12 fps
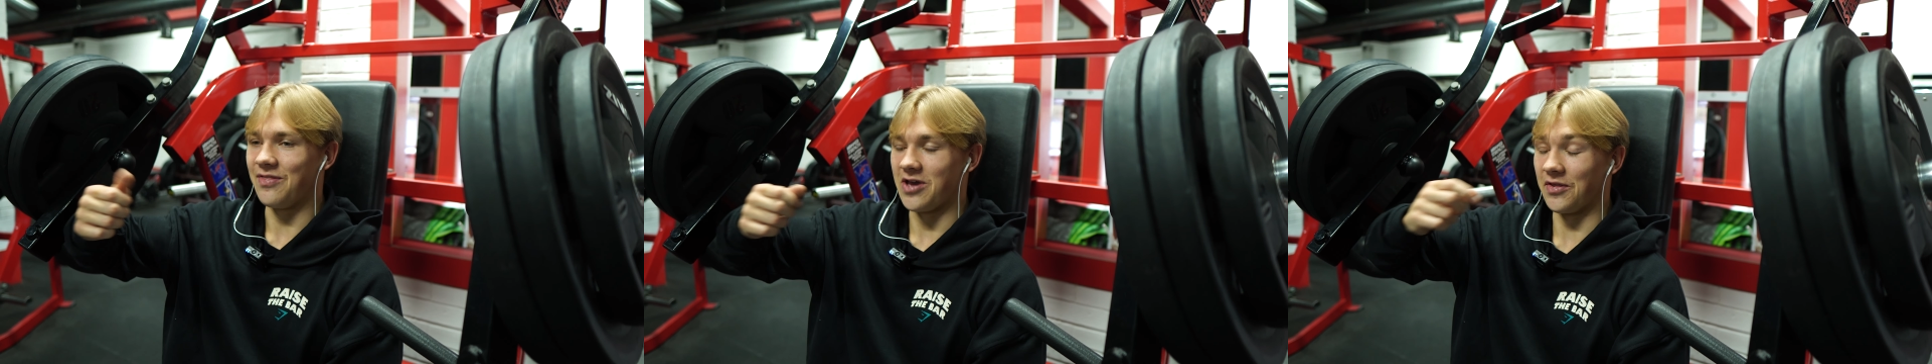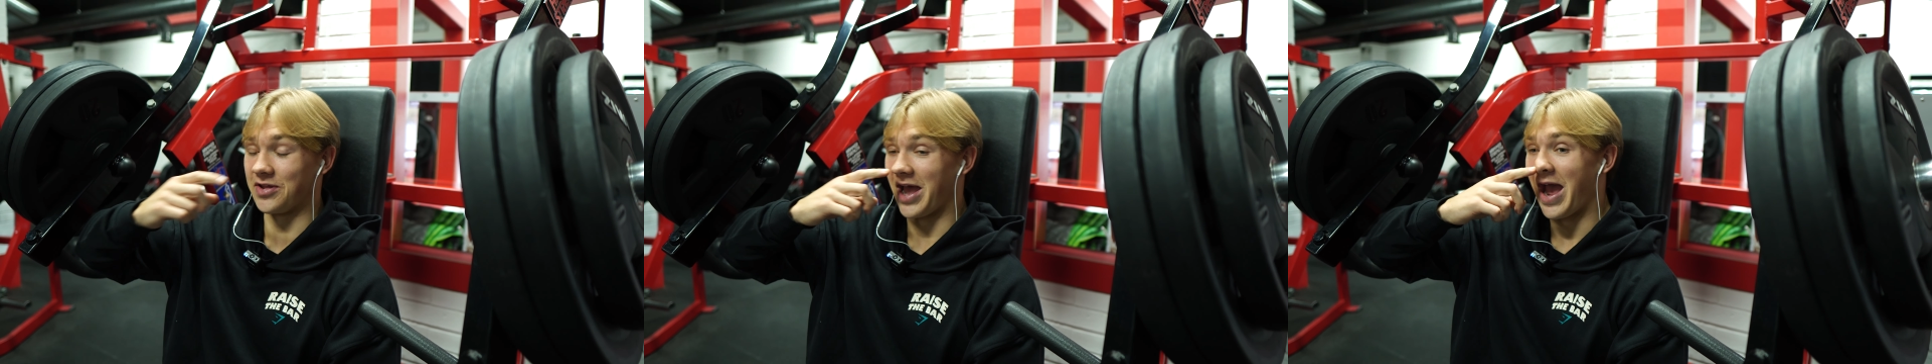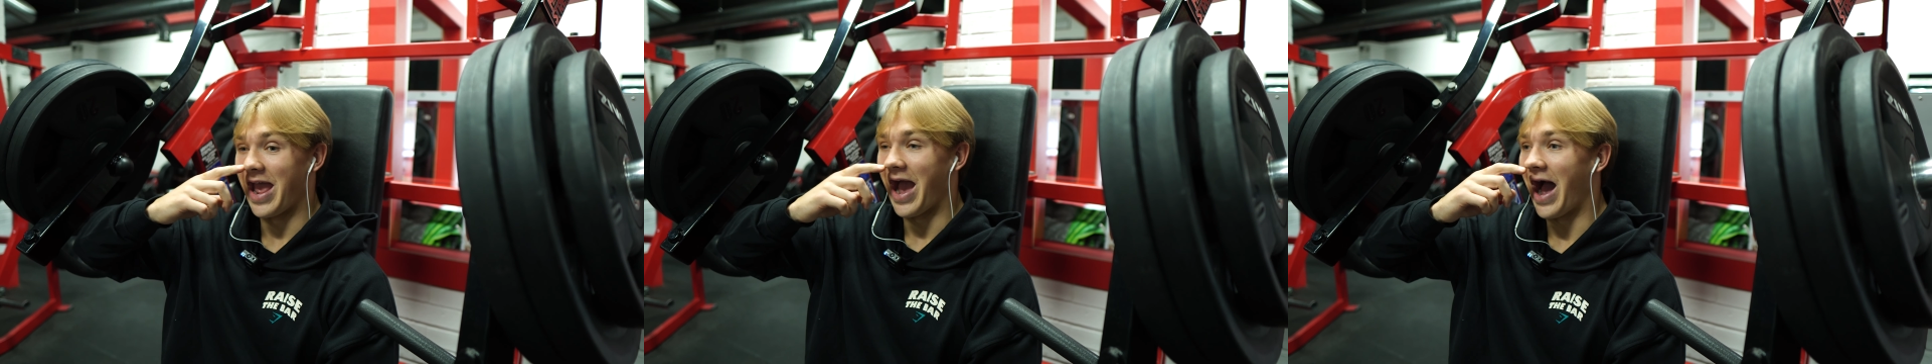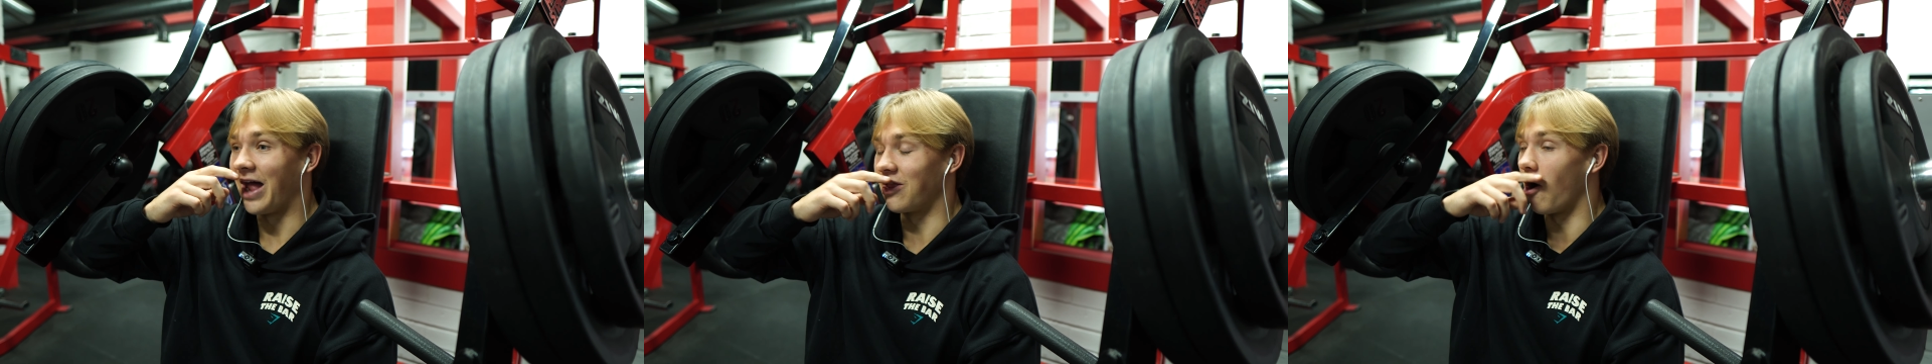the other day,
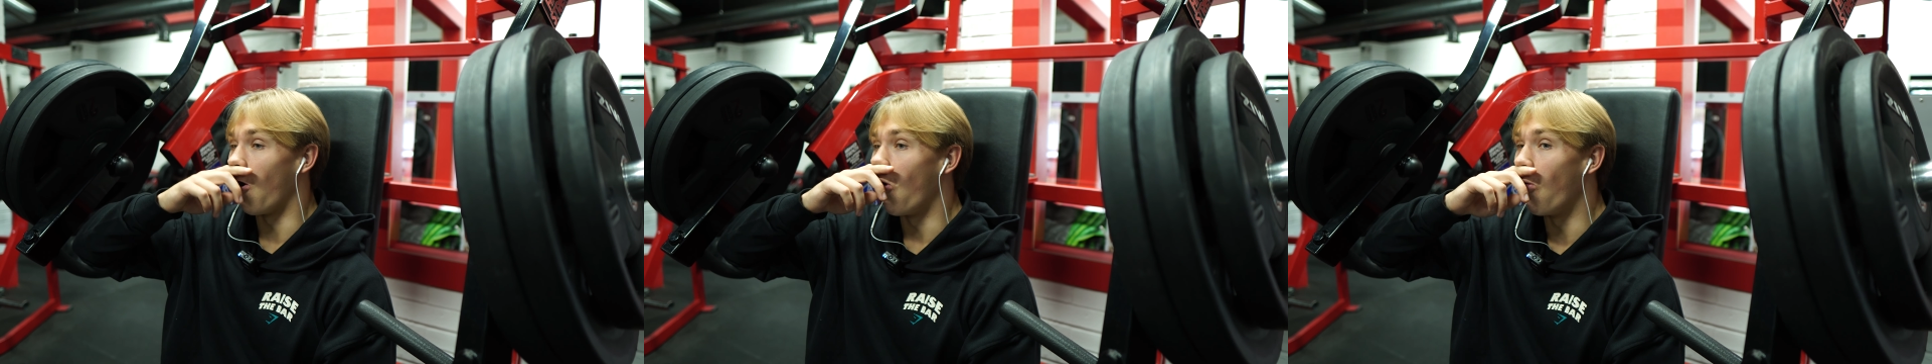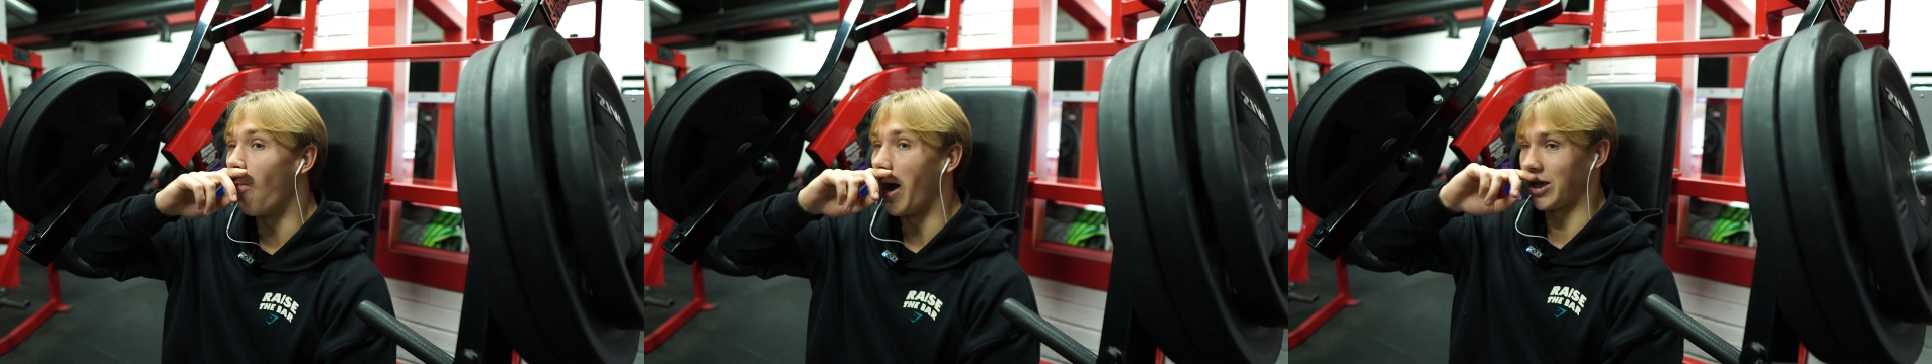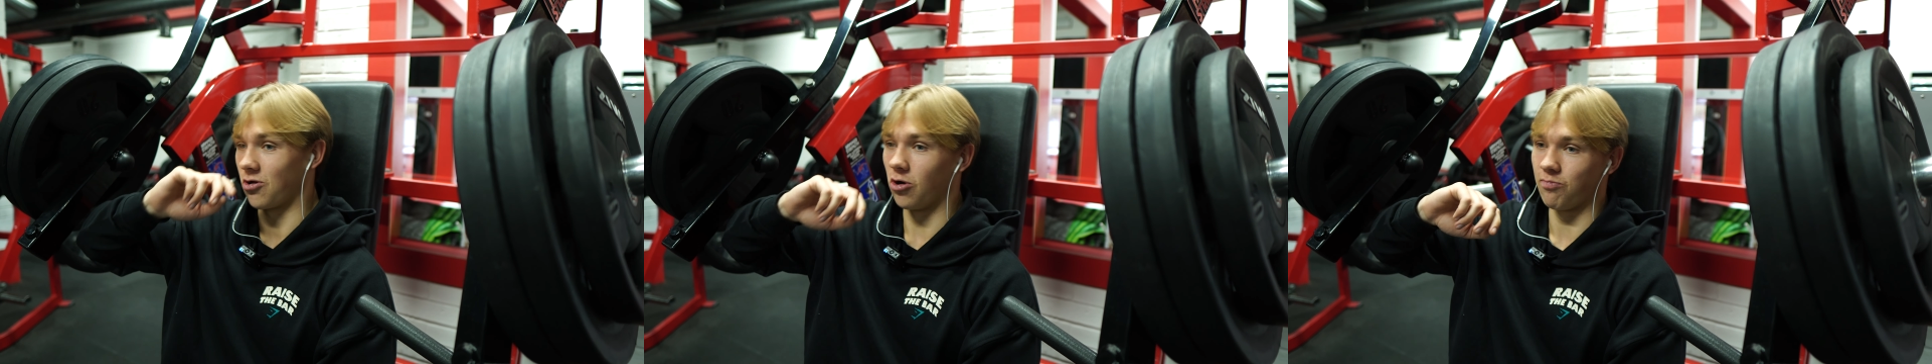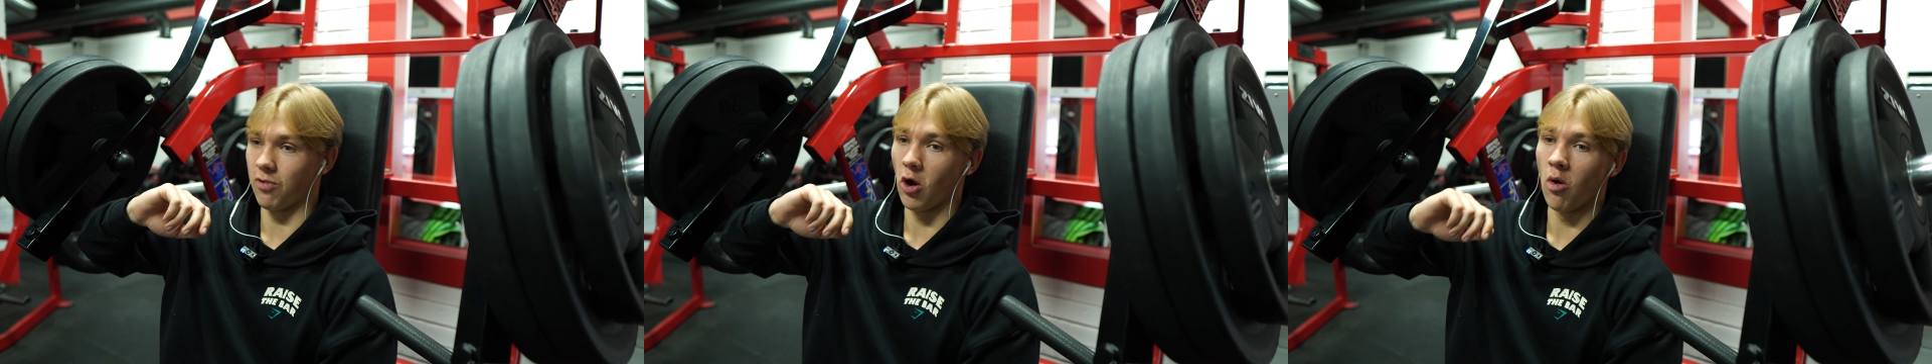and oh my
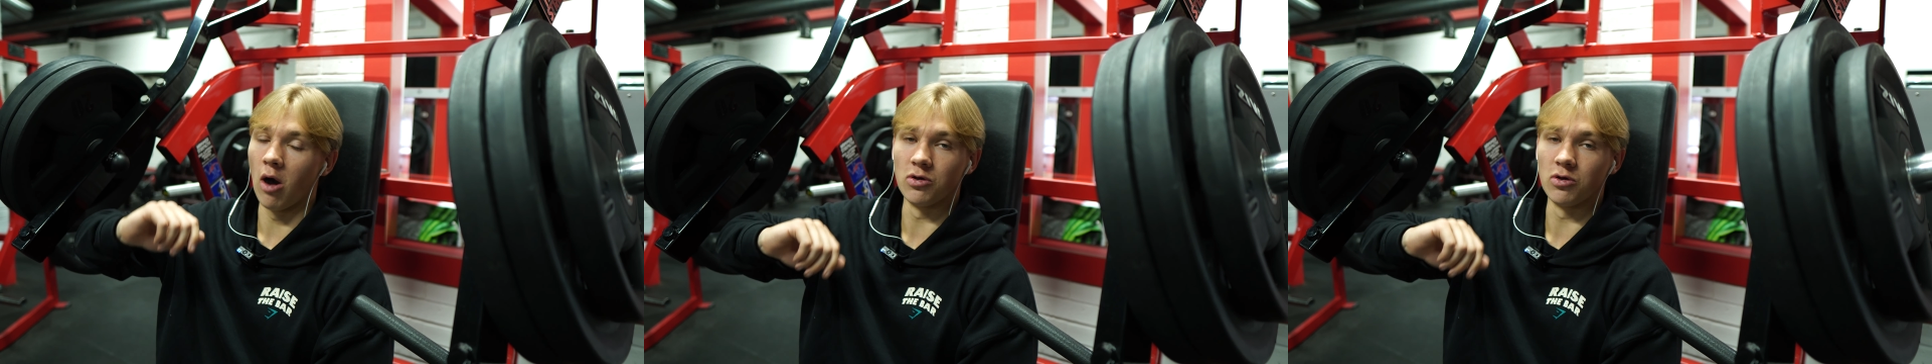god, bro,